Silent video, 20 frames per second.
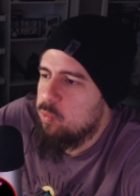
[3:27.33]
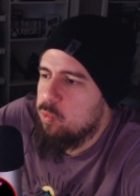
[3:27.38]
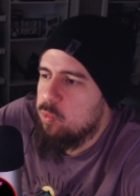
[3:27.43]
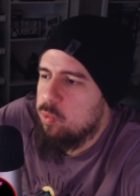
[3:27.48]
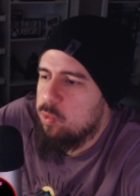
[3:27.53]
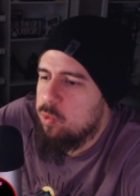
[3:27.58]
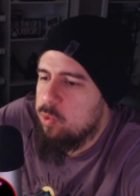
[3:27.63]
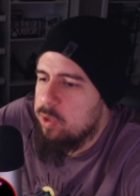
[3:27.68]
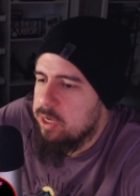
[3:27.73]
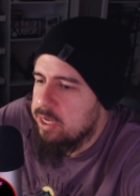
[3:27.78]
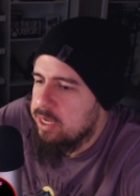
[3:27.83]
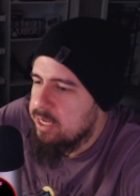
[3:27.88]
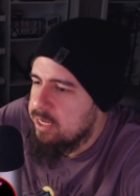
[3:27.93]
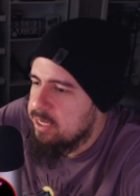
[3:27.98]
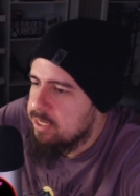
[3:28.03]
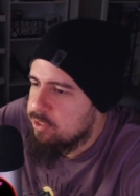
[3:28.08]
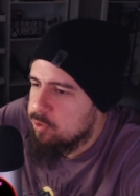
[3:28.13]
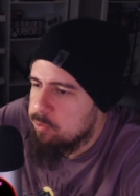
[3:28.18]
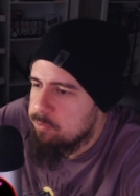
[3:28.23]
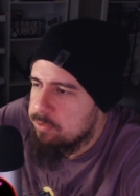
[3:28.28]

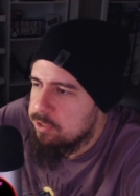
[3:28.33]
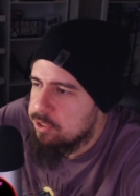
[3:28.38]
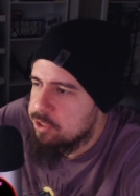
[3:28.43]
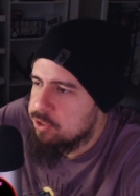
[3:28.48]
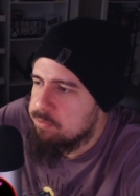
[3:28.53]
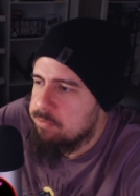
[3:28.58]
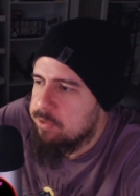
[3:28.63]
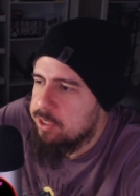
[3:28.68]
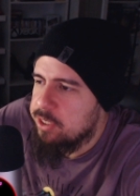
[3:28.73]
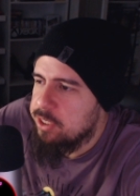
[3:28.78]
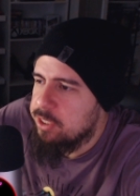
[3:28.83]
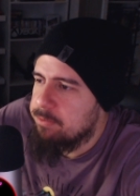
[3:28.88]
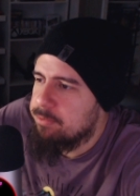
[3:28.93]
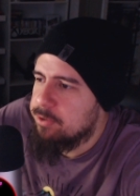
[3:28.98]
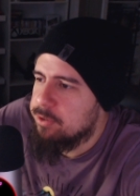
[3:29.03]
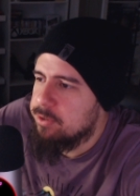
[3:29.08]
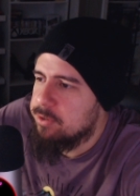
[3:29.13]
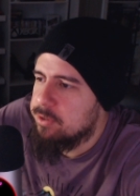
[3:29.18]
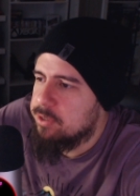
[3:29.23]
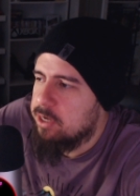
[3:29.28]
Way too much money,
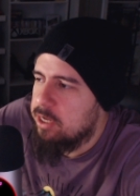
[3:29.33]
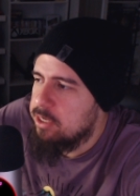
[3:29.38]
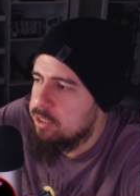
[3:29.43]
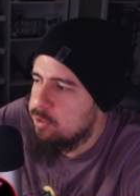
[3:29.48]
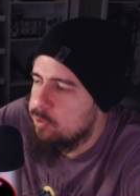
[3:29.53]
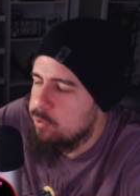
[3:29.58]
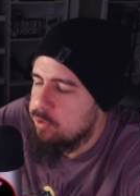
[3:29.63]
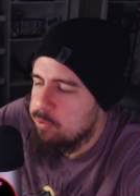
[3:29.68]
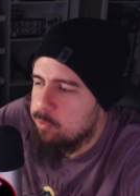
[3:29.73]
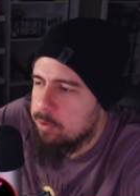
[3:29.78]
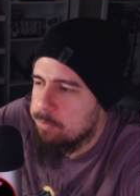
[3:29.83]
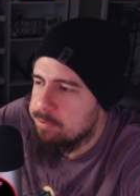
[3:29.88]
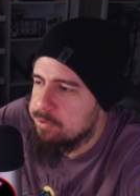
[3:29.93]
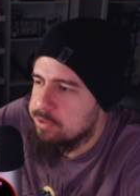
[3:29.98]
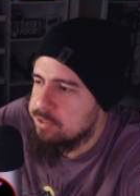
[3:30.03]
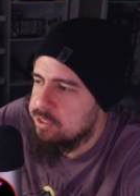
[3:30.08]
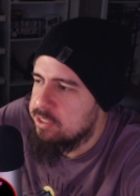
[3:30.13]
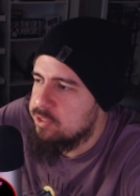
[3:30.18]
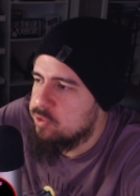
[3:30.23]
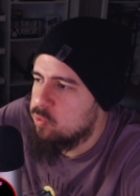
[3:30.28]
bro. Call of Duty
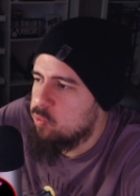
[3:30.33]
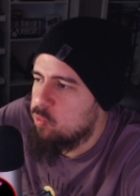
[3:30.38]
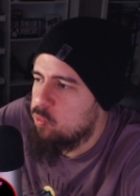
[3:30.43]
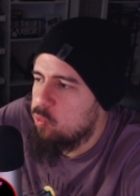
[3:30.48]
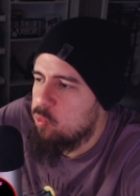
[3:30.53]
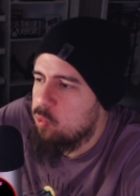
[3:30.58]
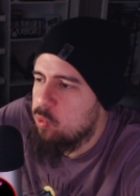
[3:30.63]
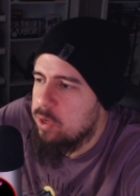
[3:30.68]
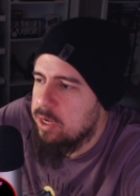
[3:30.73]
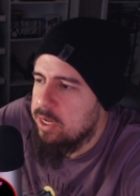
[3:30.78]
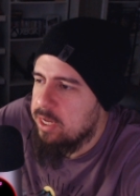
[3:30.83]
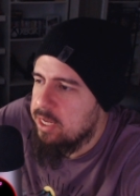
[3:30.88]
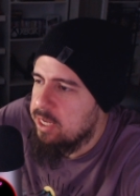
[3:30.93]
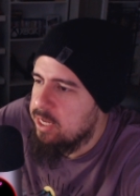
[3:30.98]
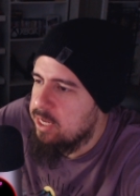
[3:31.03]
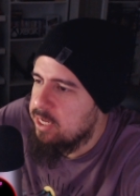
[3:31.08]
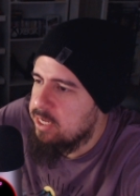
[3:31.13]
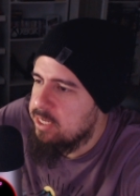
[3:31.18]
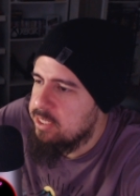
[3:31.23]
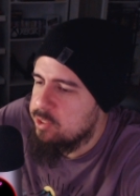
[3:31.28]
represents
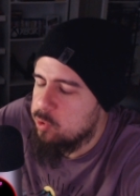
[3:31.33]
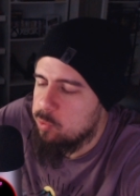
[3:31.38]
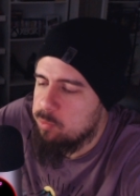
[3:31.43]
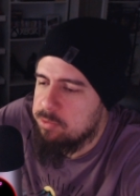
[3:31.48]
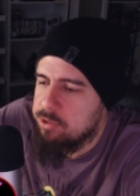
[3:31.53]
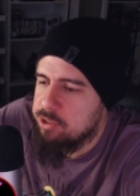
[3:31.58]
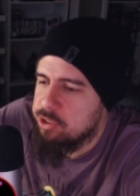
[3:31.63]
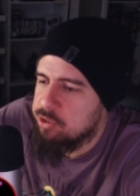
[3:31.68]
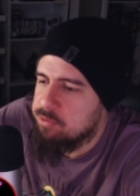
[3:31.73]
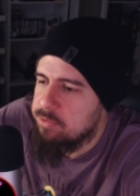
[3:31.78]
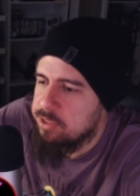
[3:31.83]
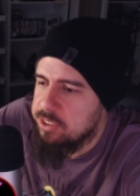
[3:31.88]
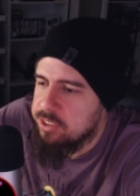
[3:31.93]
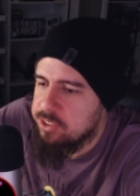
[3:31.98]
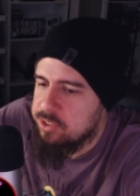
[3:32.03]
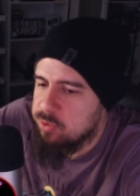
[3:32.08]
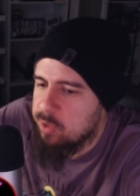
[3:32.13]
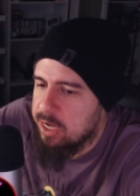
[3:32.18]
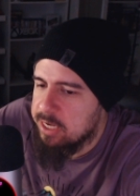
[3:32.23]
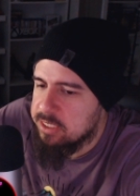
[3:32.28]
way too much money
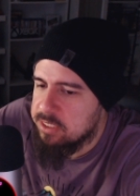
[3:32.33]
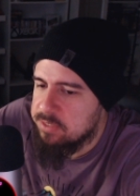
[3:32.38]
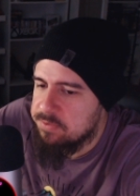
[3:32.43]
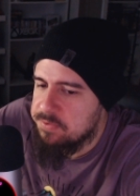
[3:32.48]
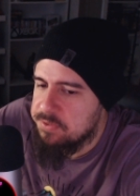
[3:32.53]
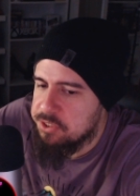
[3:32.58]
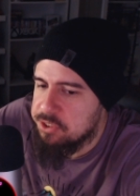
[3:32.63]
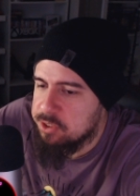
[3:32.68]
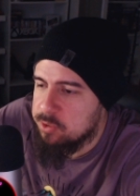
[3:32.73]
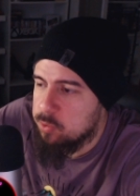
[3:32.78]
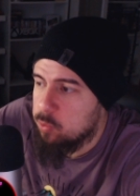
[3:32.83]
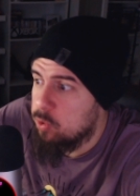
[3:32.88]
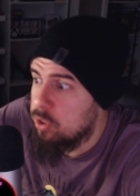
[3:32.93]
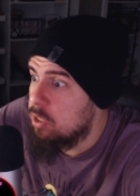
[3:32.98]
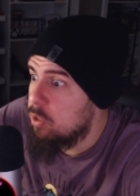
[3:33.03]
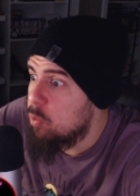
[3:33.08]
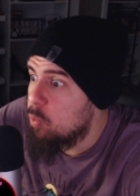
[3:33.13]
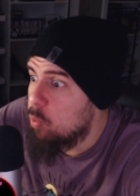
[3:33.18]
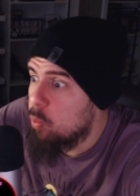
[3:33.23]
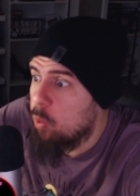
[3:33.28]
to Activision.
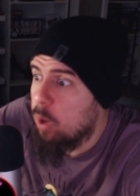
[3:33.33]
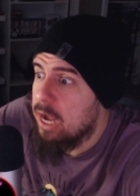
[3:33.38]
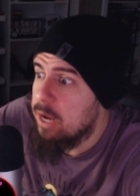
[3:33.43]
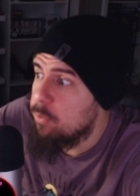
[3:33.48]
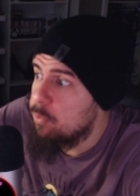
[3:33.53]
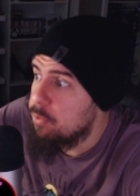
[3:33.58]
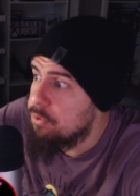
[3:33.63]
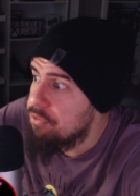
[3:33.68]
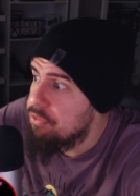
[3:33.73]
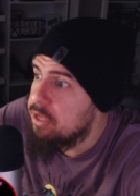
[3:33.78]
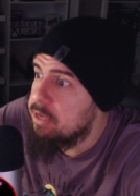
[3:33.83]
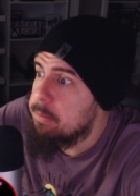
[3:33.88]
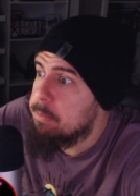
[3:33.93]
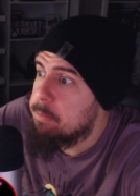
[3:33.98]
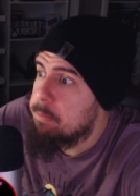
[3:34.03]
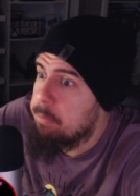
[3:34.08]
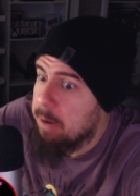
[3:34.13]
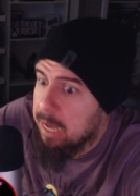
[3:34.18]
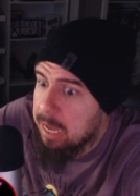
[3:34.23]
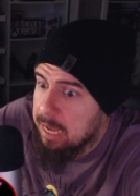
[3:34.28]
Well, why would they
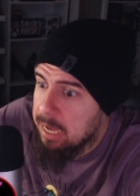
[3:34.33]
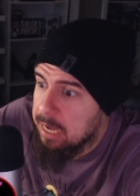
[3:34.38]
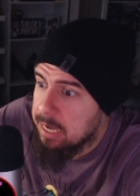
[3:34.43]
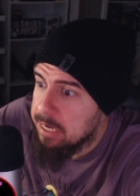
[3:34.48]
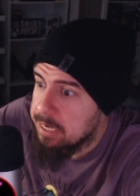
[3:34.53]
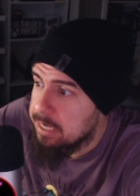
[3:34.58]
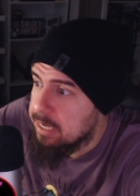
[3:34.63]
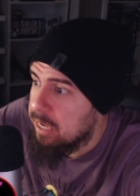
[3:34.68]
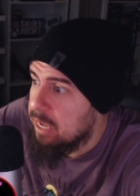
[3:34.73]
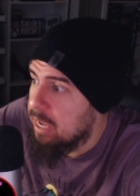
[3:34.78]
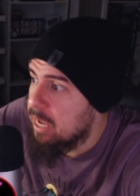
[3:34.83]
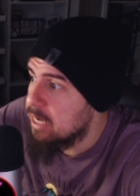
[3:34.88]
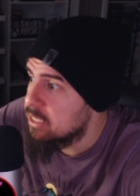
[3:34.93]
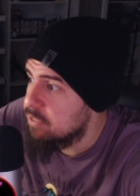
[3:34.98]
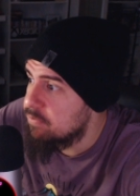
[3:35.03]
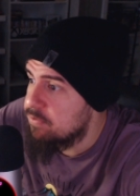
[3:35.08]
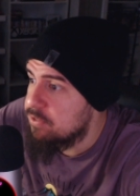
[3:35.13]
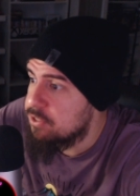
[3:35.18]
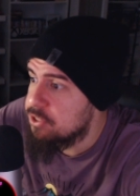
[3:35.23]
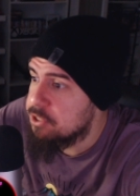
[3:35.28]
buy
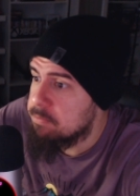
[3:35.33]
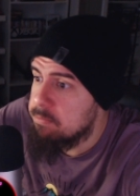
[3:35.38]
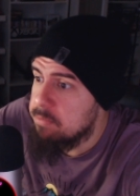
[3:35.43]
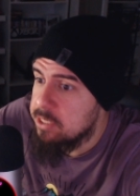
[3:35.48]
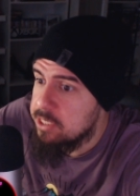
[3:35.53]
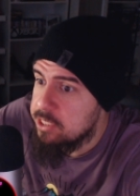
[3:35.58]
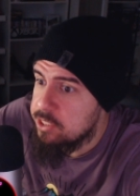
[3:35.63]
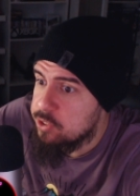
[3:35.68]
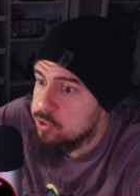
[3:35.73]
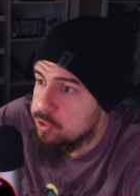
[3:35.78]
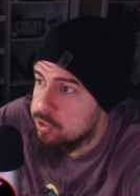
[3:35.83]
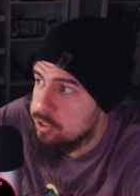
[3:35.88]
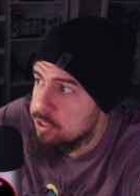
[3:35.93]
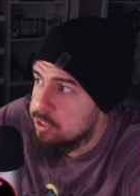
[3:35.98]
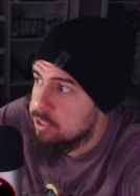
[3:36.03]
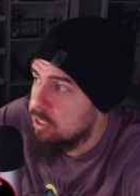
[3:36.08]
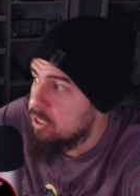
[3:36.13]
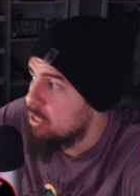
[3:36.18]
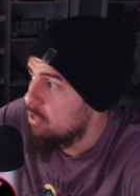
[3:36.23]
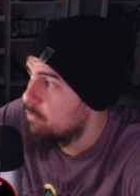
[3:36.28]
Activision
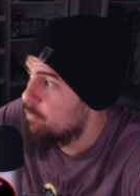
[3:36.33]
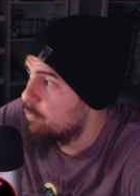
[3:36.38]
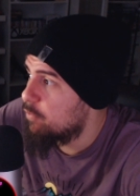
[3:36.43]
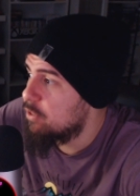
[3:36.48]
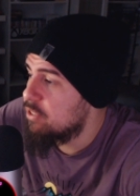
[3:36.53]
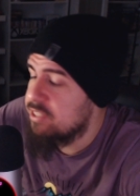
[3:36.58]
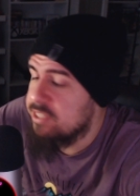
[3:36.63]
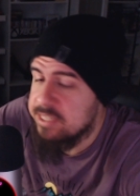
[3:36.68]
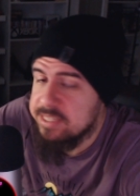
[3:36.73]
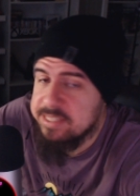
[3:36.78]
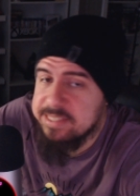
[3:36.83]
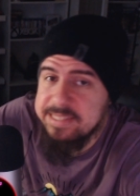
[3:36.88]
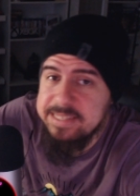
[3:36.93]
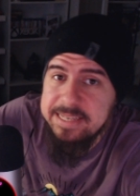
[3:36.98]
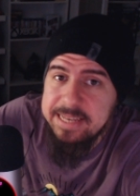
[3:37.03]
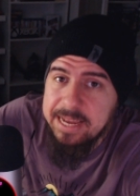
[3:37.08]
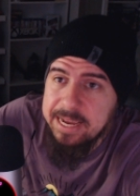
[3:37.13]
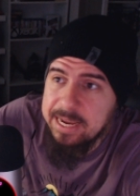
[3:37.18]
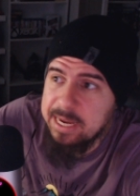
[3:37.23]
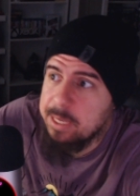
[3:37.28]
Blizzard? for
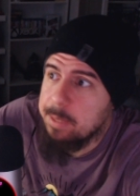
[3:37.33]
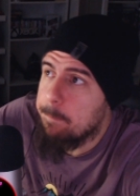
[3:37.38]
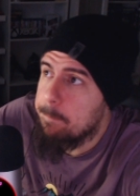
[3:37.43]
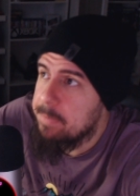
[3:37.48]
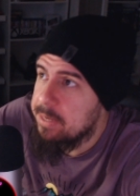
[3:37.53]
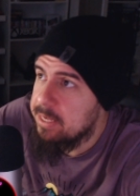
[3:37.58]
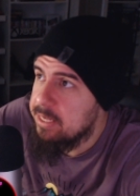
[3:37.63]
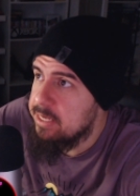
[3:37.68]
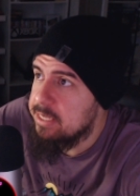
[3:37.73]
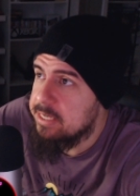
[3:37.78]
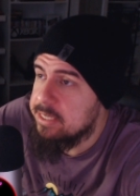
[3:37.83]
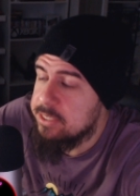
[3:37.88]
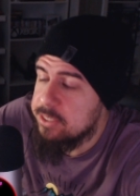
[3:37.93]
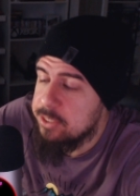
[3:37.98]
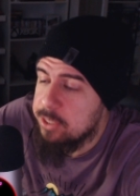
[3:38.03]
$69 billion.